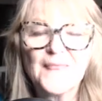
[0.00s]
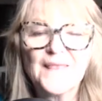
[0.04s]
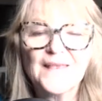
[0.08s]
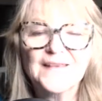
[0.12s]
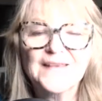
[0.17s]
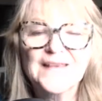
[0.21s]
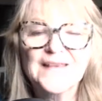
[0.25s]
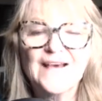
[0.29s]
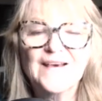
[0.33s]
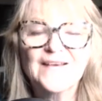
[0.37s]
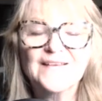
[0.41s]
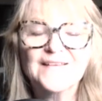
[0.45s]

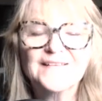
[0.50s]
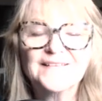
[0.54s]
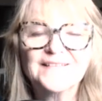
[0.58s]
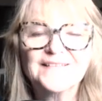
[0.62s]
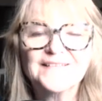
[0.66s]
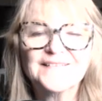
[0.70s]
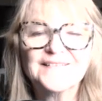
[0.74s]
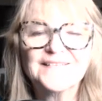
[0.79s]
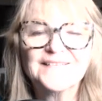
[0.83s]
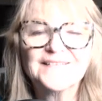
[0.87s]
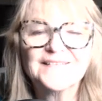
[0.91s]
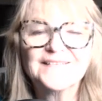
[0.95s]
now,
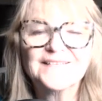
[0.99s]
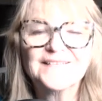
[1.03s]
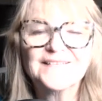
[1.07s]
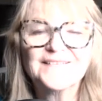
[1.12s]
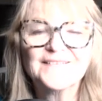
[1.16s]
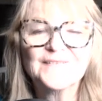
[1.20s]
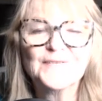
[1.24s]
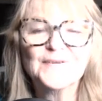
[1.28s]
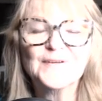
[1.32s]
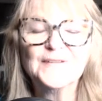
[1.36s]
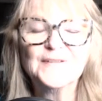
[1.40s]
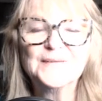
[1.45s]

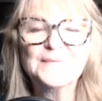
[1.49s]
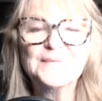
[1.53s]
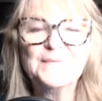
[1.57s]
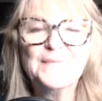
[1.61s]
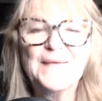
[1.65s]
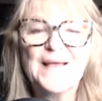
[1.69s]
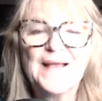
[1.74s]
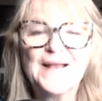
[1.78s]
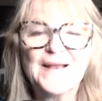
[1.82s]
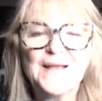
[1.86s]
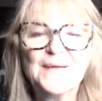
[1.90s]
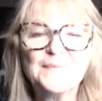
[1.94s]
well, let me
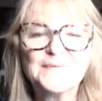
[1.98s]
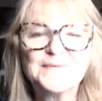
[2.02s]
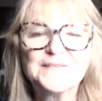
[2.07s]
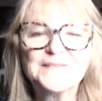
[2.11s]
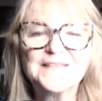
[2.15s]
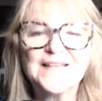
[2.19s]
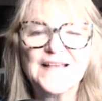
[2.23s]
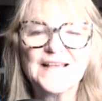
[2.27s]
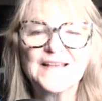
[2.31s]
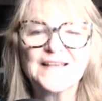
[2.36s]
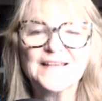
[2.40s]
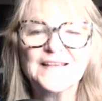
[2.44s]
back up a
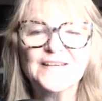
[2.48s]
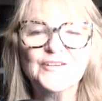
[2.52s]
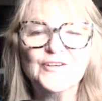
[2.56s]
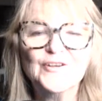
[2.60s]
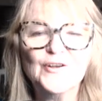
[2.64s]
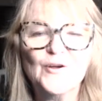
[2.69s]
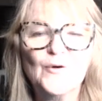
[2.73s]
second.